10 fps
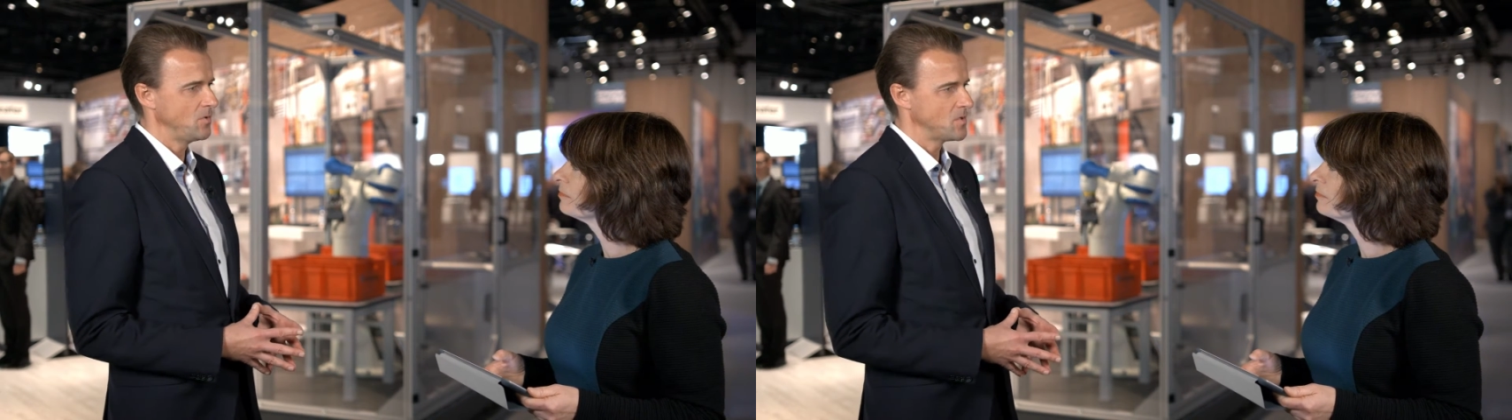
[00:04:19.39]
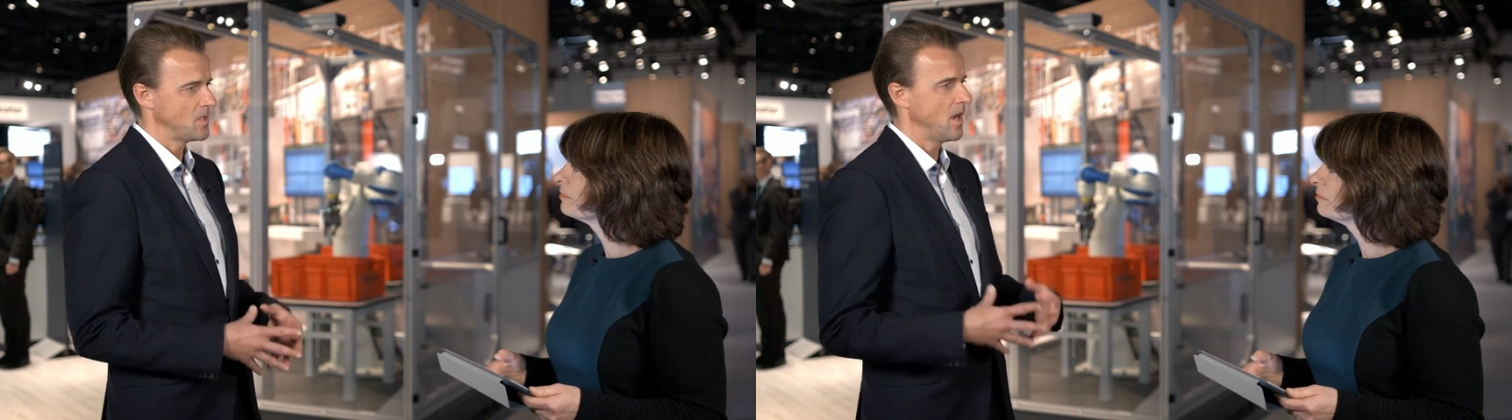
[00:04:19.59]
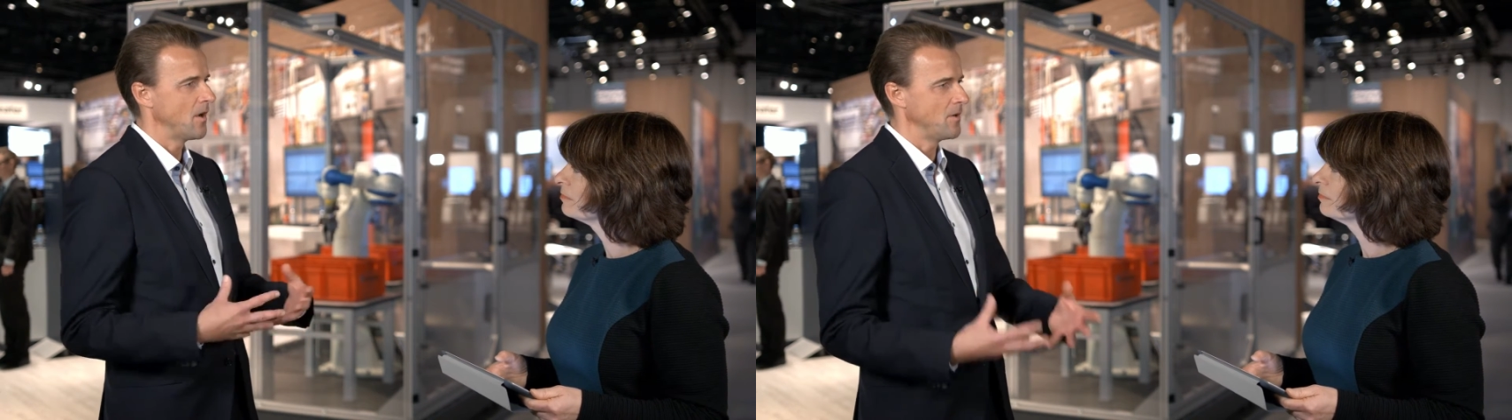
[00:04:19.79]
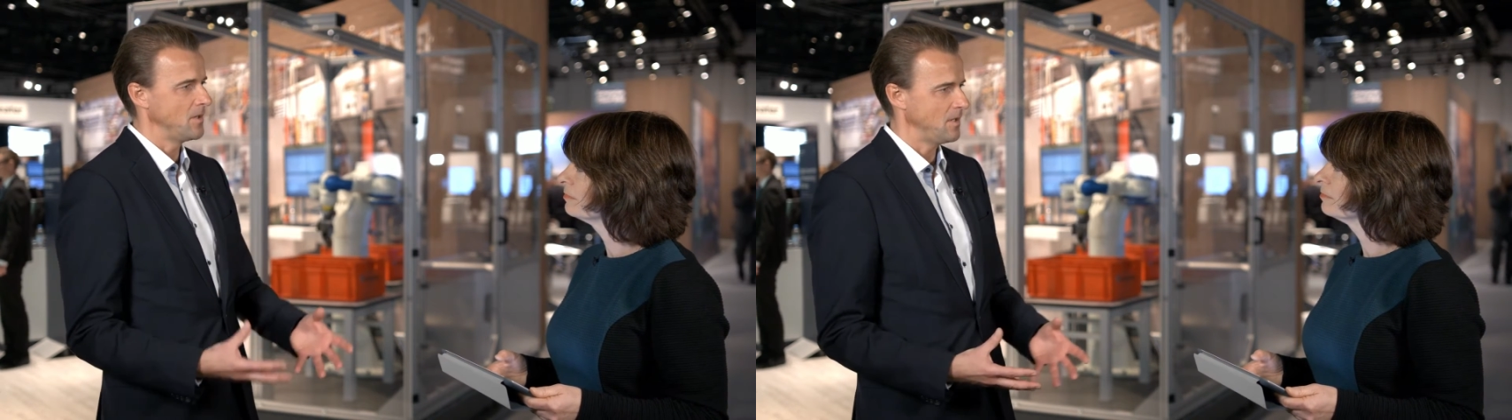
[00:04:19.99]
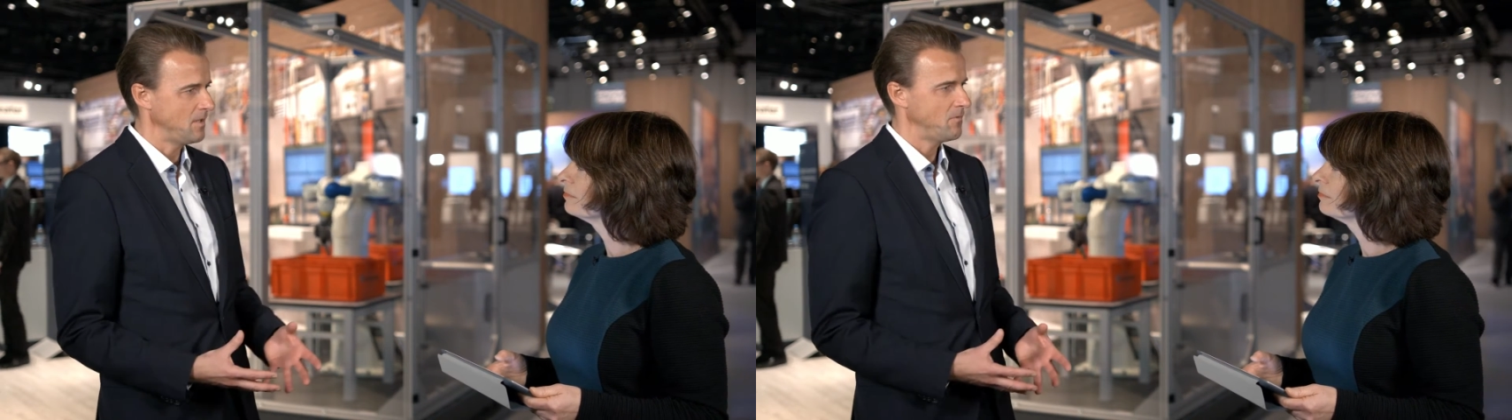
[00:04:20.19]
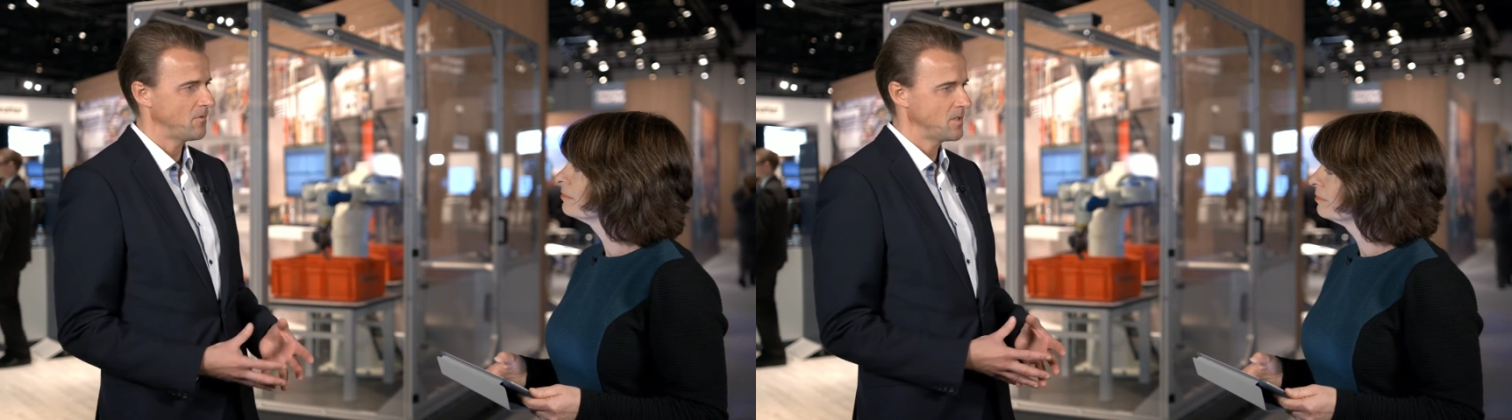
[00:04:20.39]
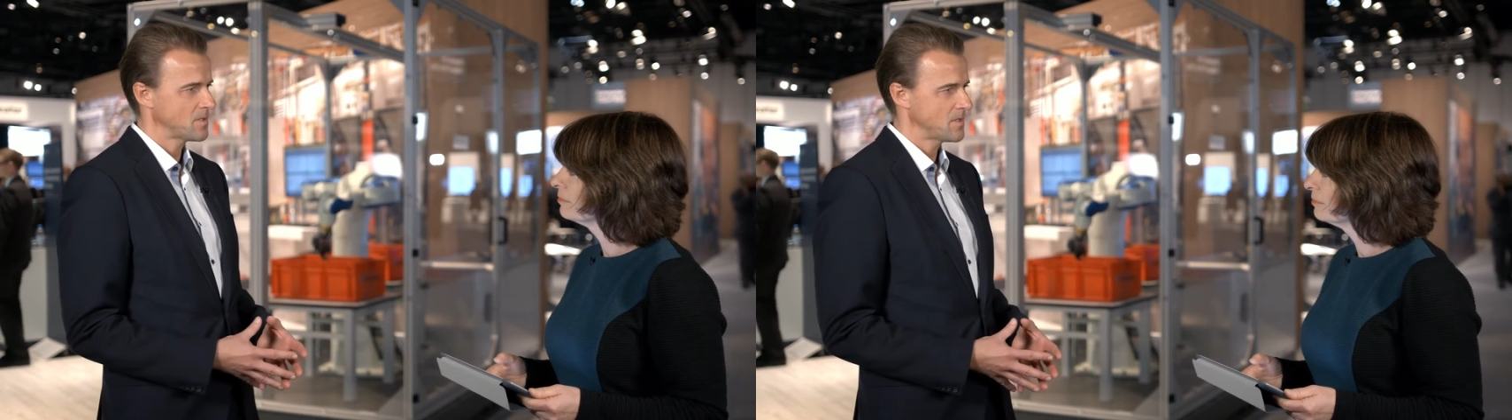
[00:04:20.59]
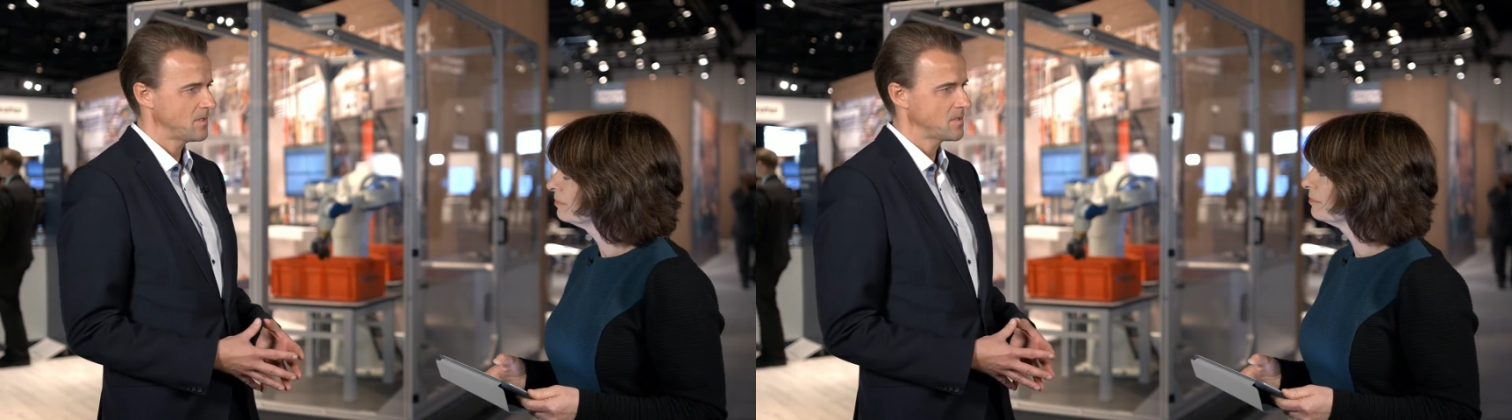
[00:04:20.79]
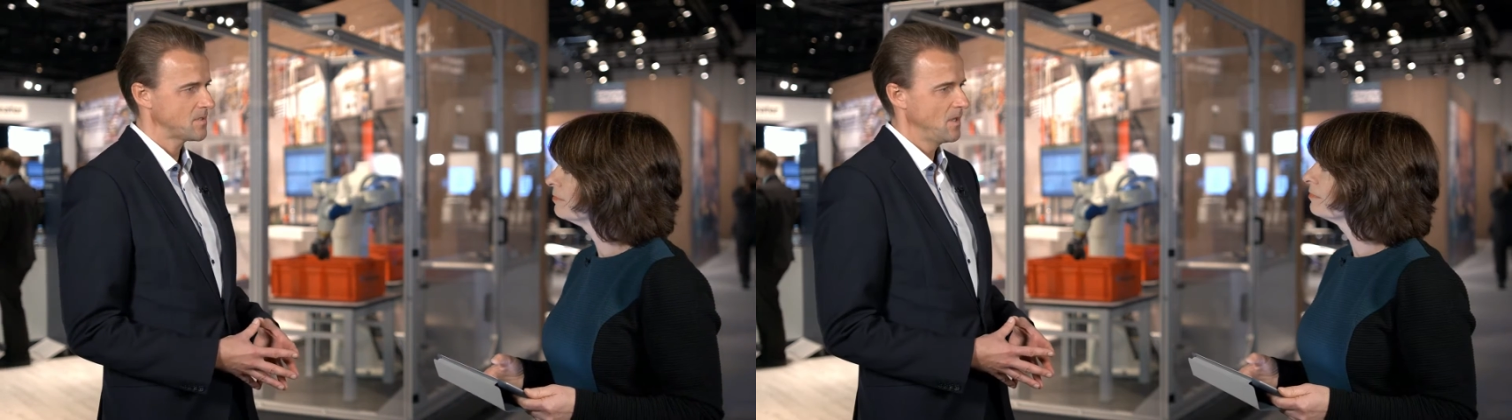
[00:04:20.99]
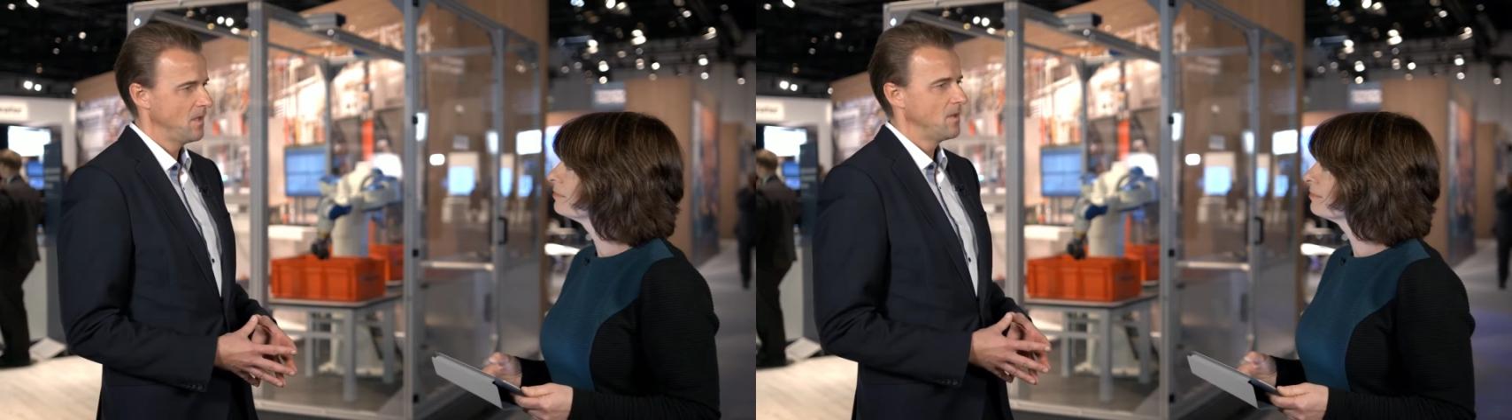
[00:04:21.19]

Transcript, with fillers: use in R&D, for instance.